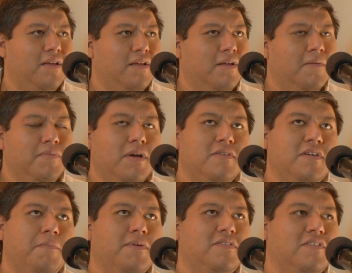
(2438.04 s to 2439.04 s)
end? No, it's
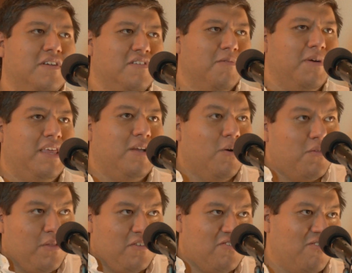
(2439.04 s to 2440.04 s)
not producing. It's like when they go
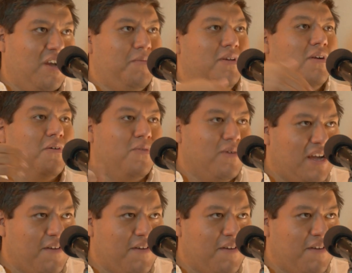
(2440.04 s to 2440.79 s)
through the script, you go through everything.